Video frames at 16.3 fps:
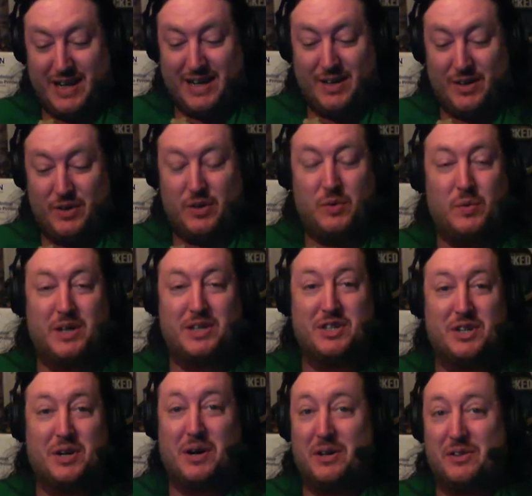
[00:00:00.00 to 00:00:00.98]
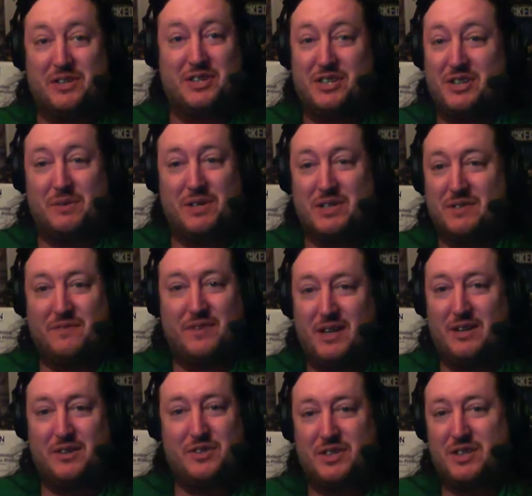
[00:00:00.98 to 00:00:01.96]
I don't know what to call this series of
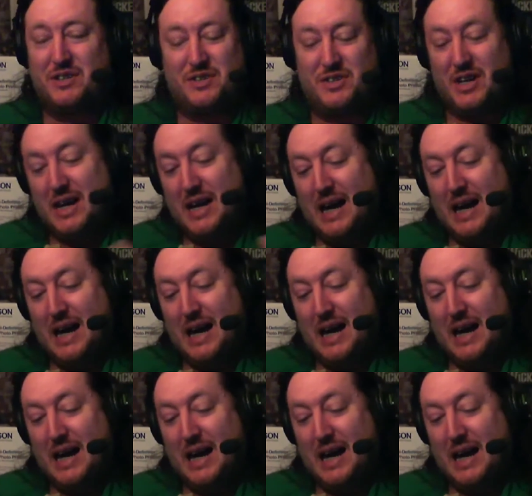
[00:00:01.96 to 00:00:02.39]
videos because